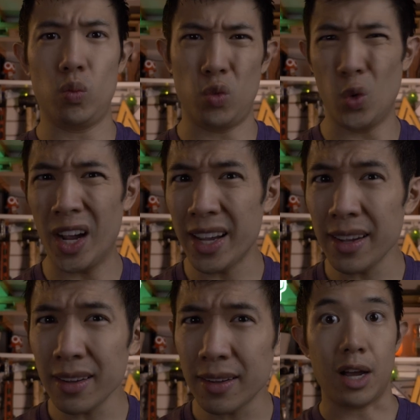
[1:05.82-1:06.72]

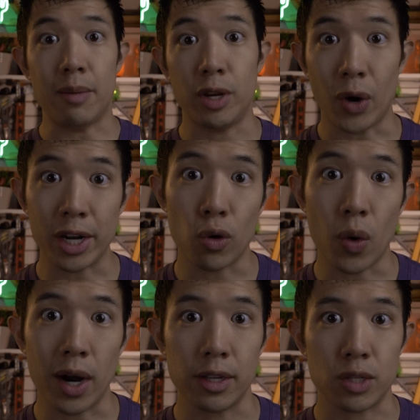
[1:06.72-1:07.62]
Why? I mean, why go
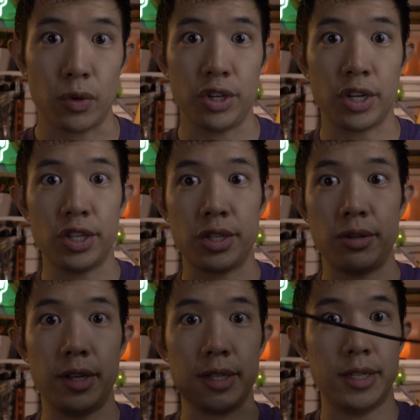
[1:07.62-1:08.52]
wireless when you can just
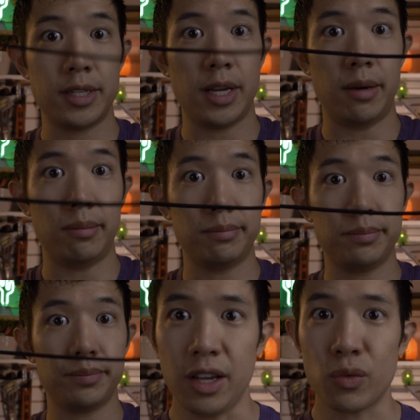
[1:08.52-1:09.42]
do this instead?
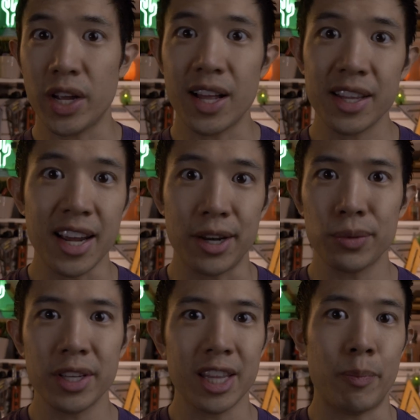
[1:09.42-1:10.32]
In reality, I
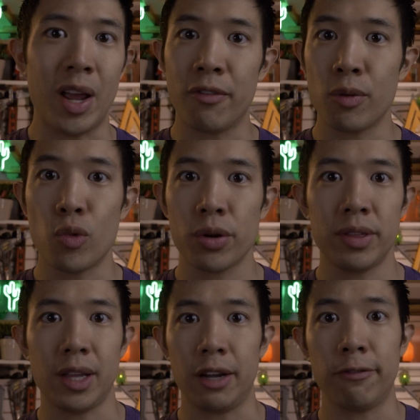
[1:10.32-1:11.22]
don't think that I'm ever more
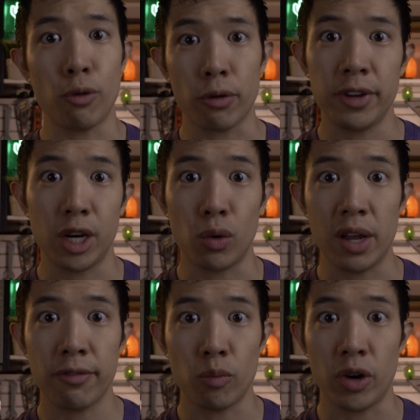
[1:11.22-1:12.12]
than like 4 feet
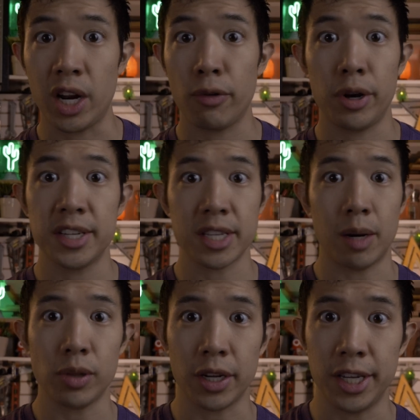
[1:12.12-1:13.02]
away from whatever it is that
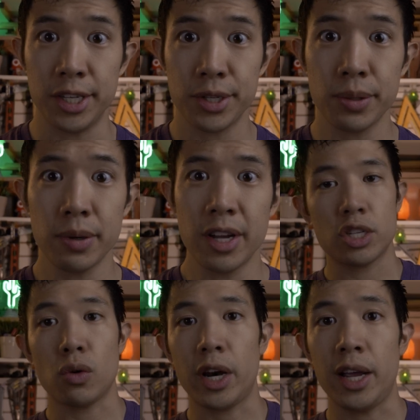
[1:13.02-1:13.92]
I'm plugged into.
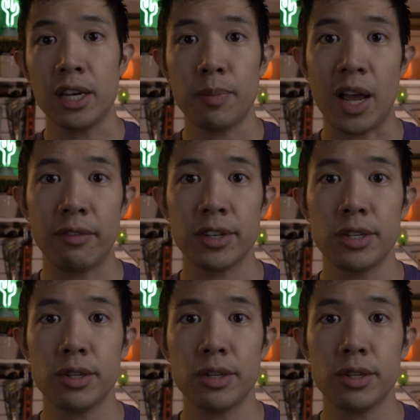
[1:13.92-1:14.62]
So what I end up having to